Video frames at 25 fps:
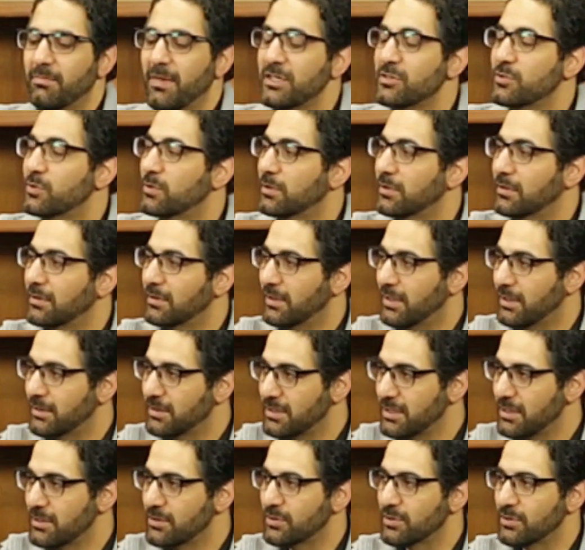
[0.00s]
mentor
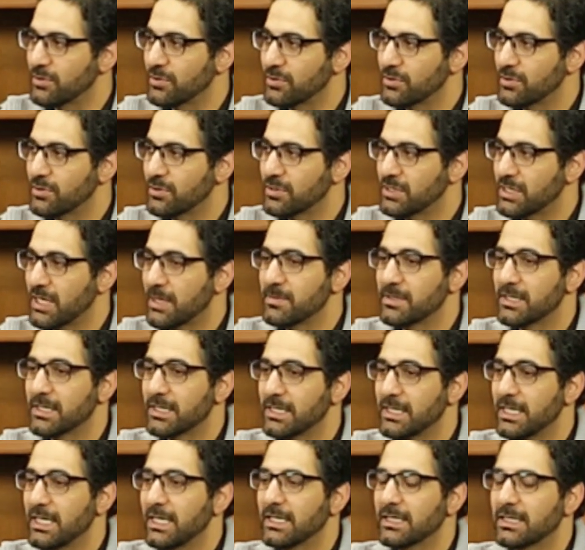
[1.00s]
and teacher,
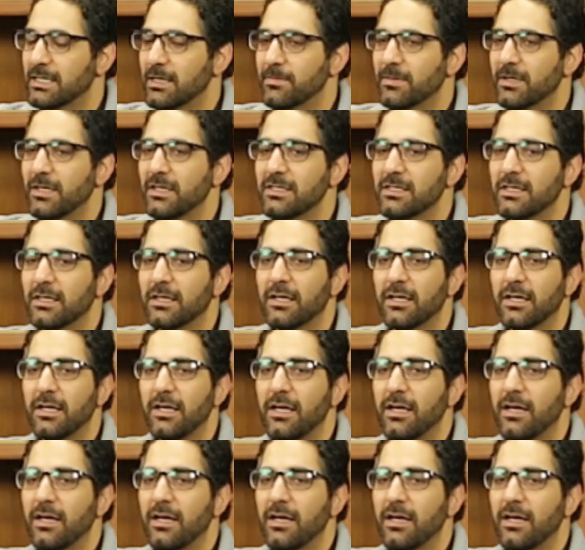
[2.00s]
Shamsuddin Tabrizi,